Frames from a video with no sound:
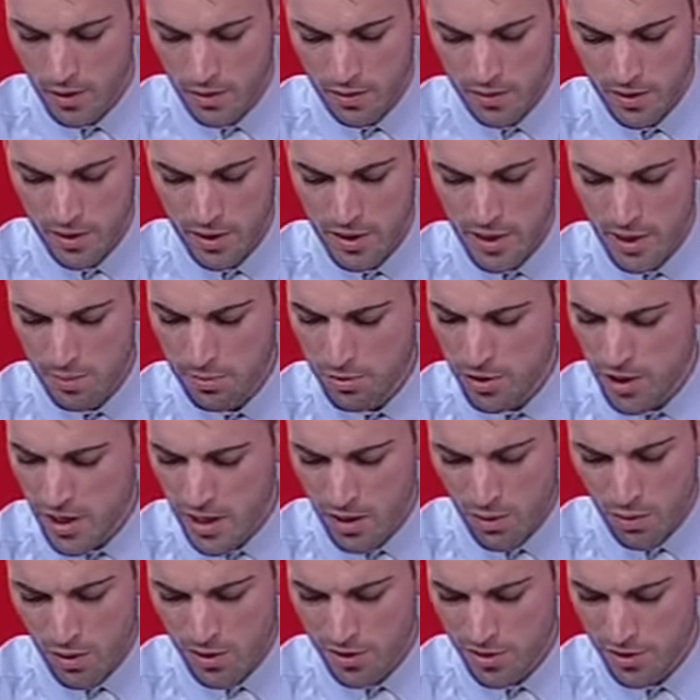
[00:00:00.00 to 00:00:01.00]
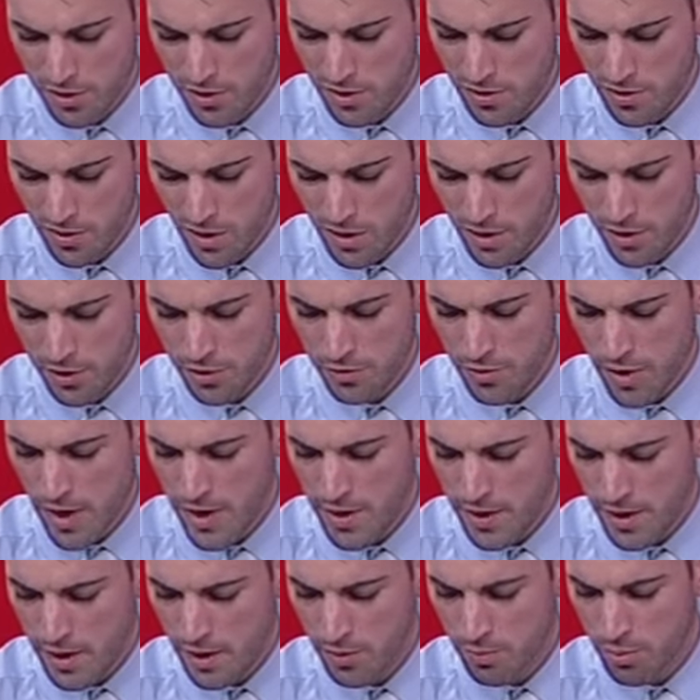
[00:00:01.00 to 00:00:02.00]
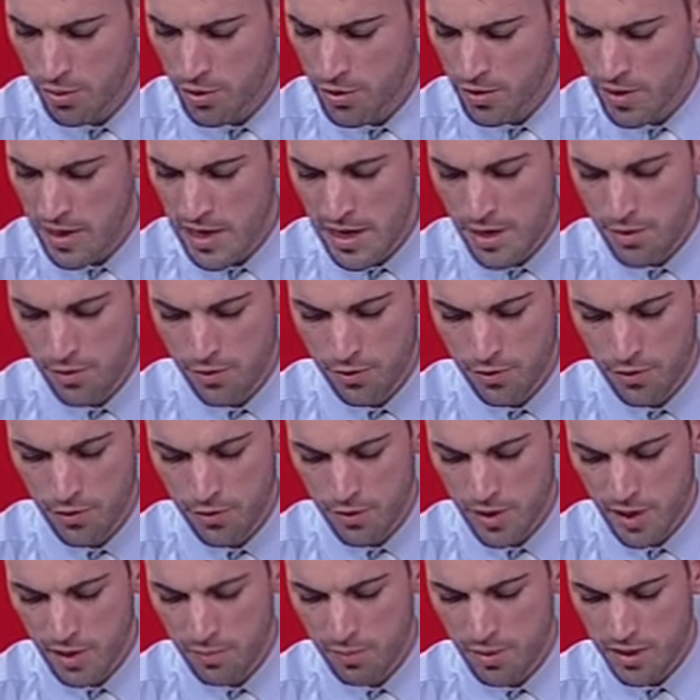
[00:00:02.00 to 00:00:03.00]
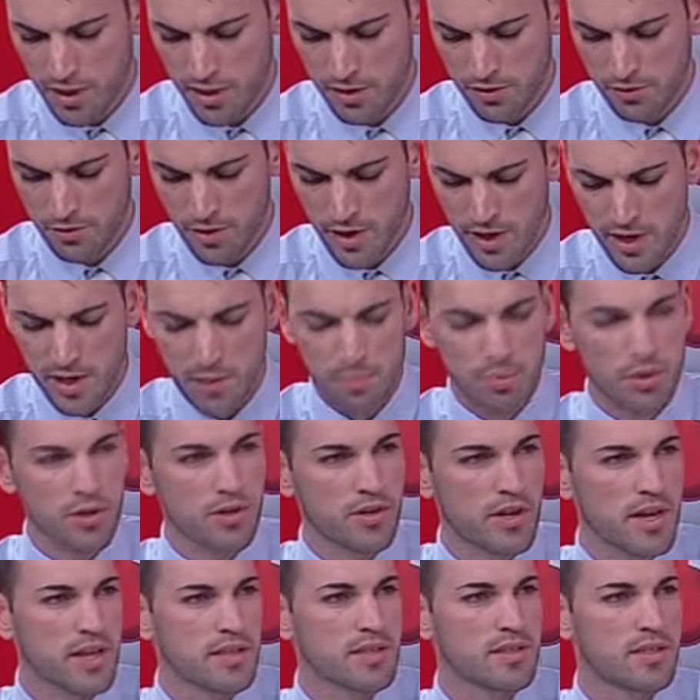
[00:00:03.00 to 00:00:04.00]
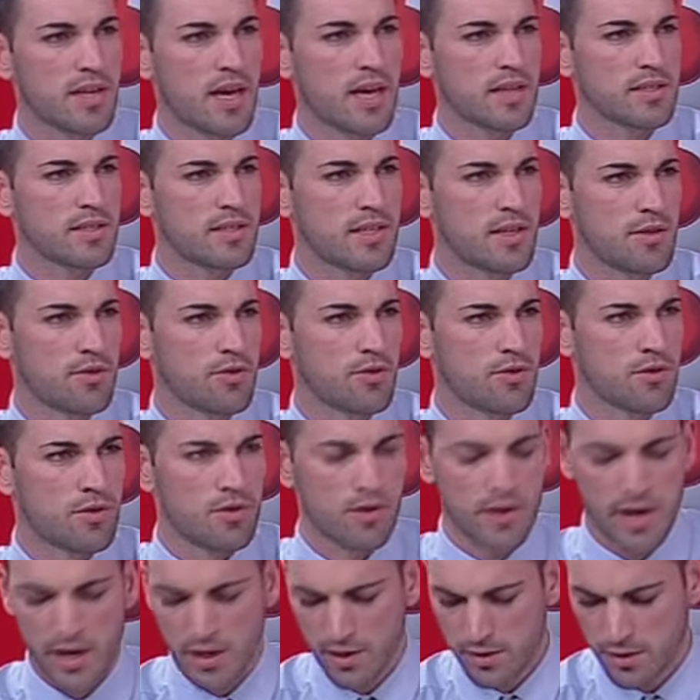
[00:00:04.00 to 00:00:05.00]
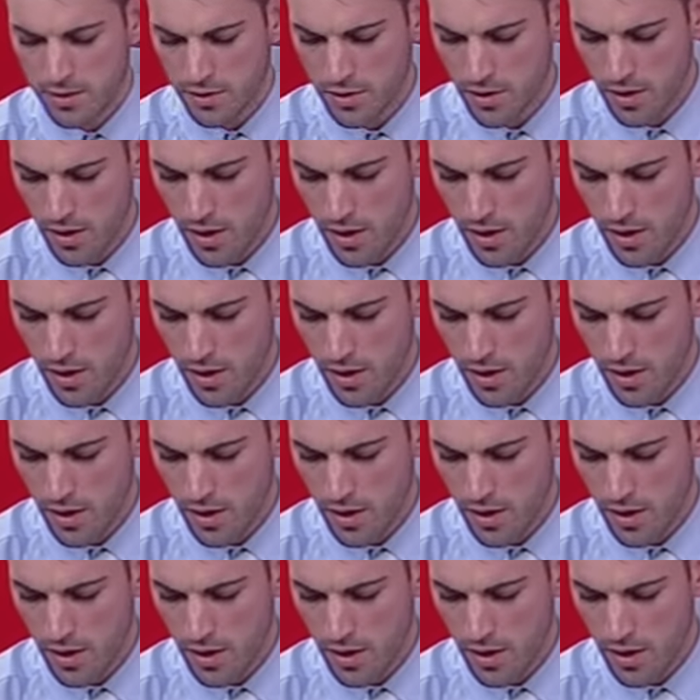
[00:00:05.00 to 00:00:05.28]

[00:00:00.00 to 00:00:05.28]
The Cup trial was not his run. I'll put a line through that, but he's really progressed nicely through the ranks.